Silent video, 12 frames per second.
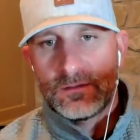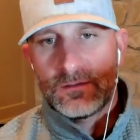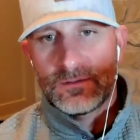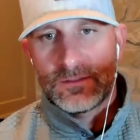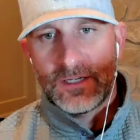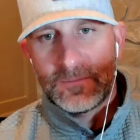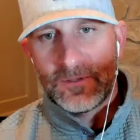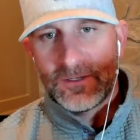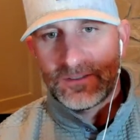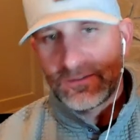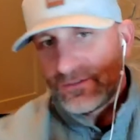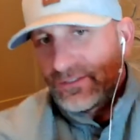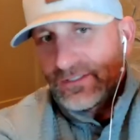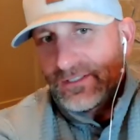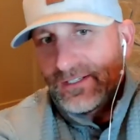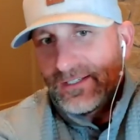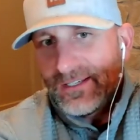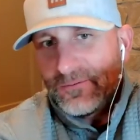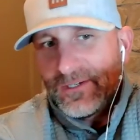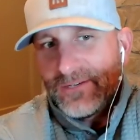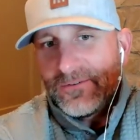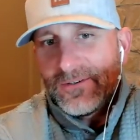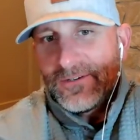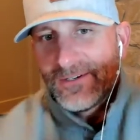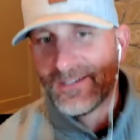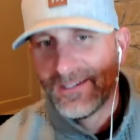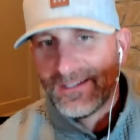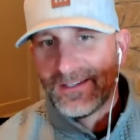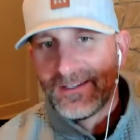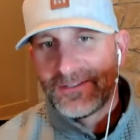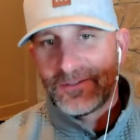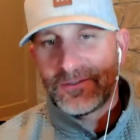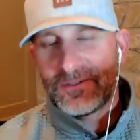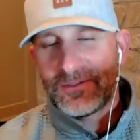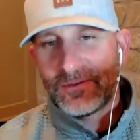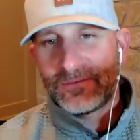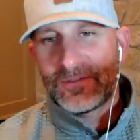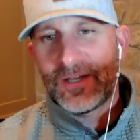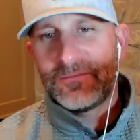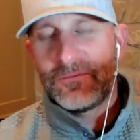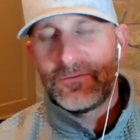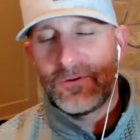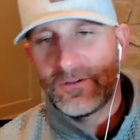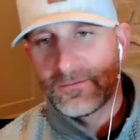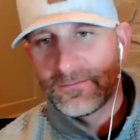your side projects, or is it just kind of like whatever you have time for?